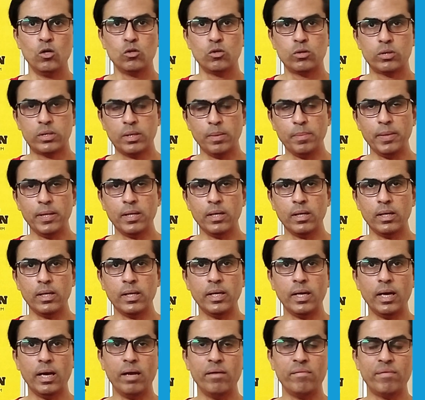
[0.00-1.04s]

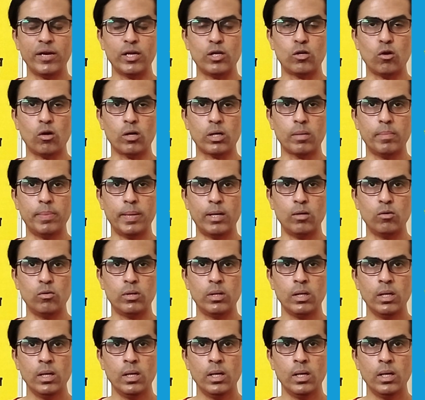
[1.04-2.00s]
Similarly, if I talk about